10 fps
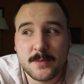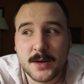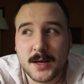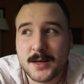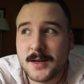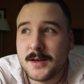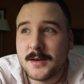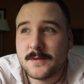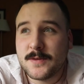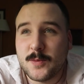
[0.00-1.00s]
but
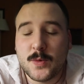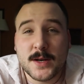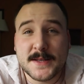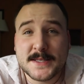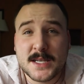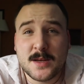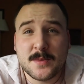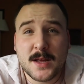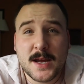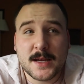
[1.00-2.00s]
from what it
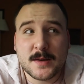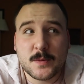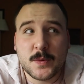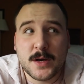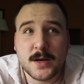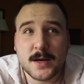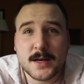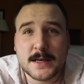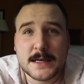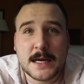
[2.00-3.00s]
seemed like, we
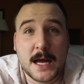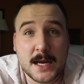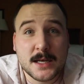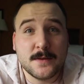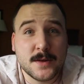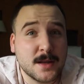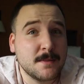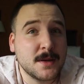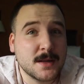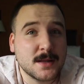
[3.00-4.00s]
are kind of in the
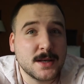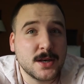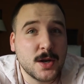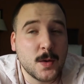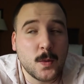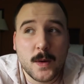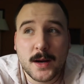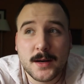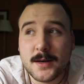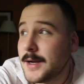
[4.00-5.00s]
middle of
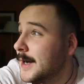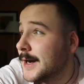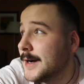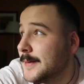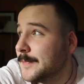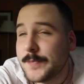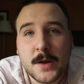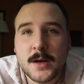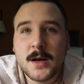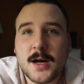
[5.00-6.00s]
nowhere. Um,
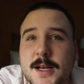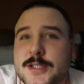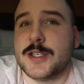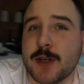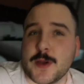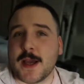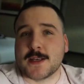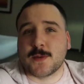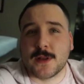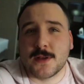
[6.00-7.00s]
I'll actually show you
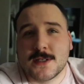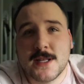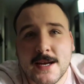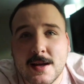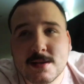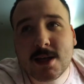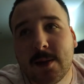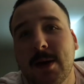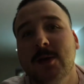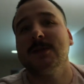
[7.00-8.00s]
guys what it looks like
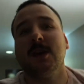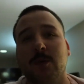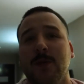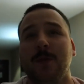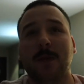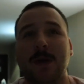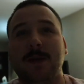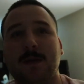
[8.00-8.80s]
outside my hotel room.